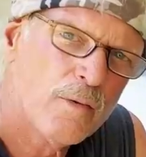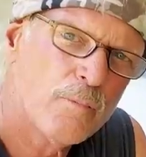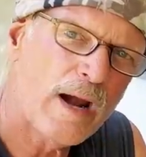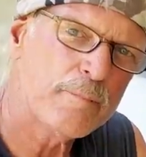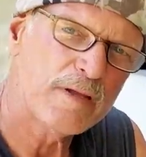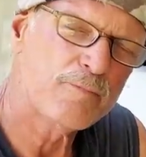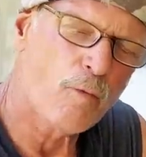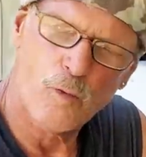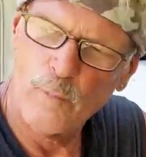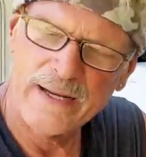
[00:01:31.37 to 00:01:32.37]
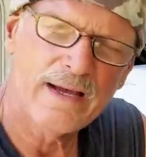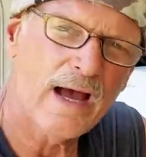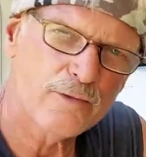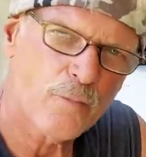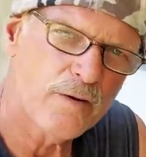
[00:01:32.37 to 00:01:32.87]
Right before we
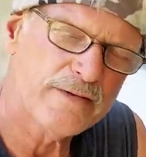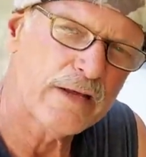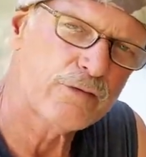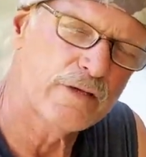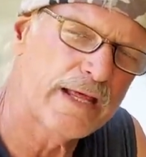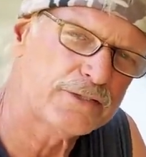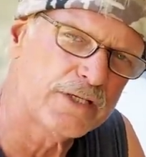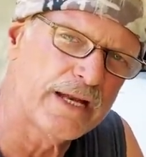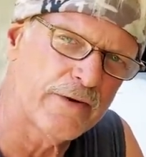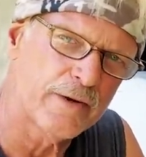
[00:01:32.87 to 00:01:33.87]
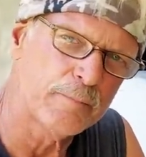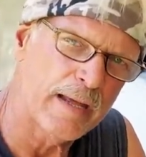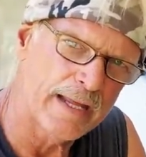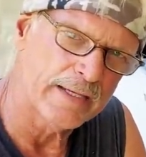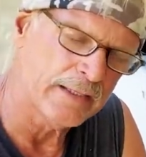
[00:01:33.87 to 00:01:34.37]
got to our destination here in
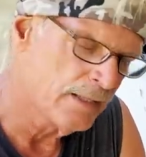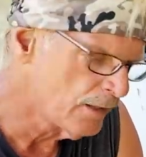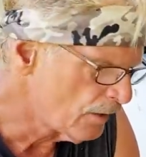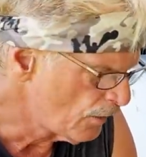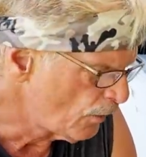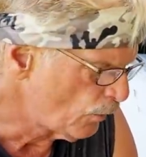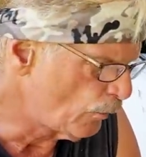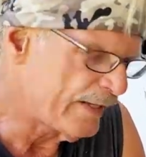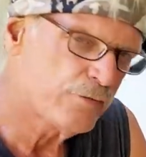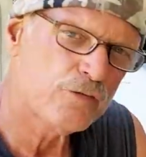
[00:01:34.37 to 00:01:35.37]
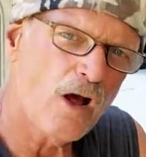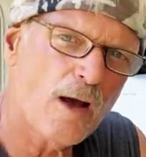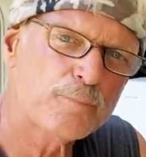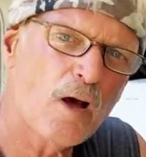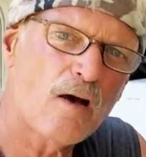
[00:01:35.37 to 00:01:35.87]
Maine, we
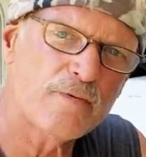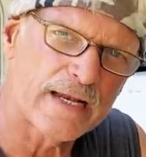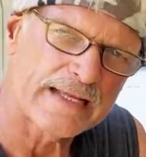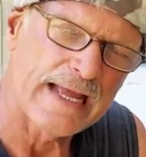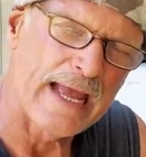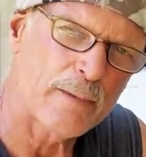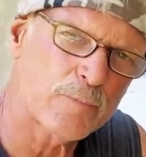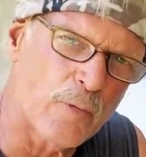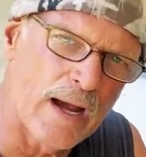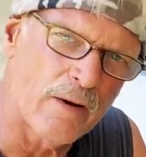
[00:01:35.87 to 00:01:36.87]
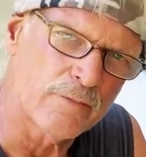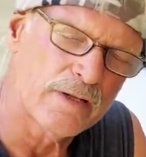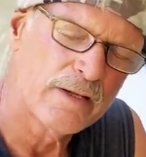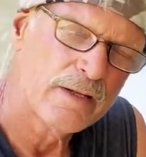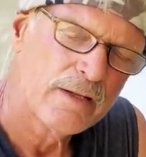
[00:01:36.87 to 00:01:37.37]
stopped off at a
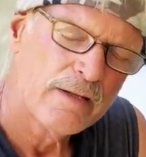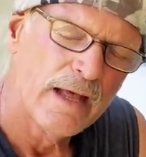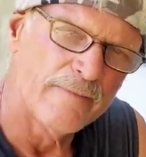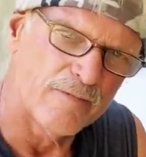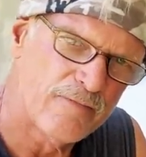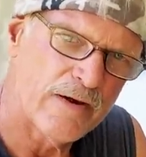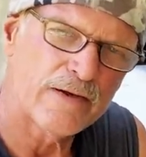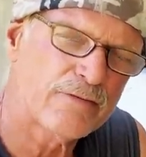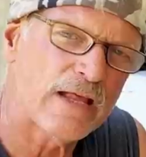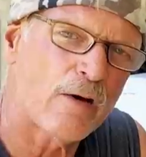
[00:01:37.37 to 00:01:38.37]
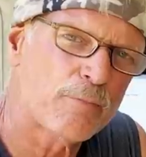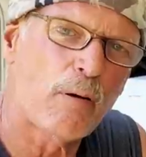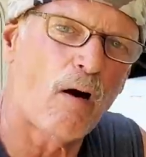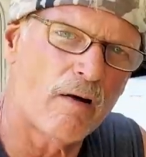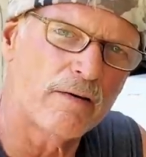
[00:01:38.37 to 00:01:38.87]
campground in the very south
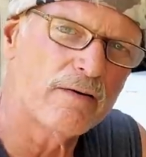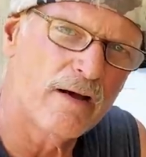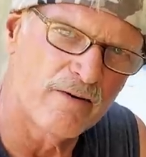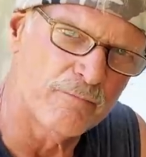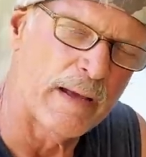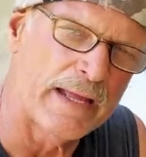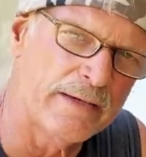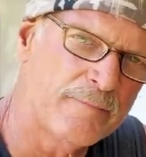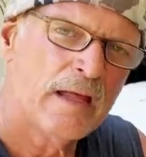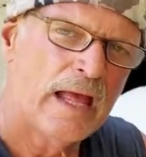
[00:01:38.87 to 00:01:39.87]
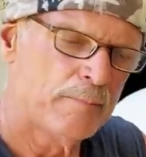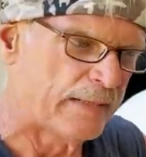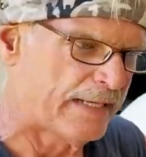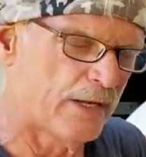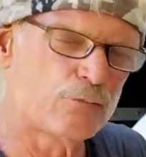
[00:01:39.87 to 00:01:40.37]
part of Maine
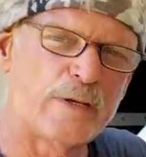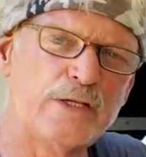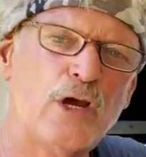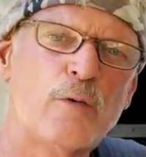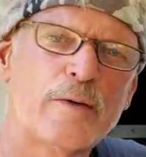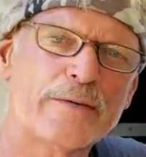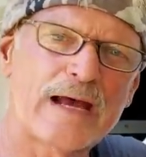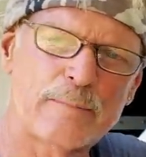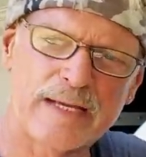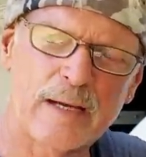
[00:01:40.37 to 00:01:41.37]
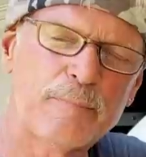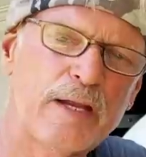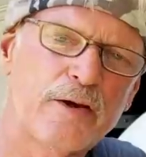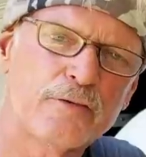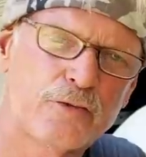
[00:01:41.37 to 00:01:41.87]
because we knew we were coming up
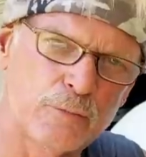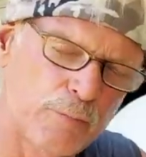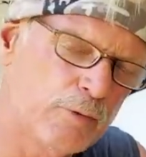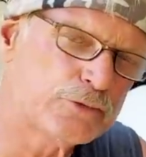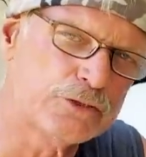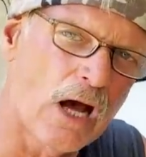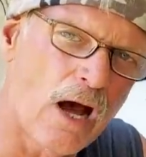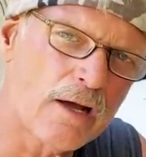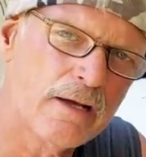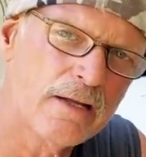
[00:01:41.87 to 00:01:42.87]
here to Mooch Dock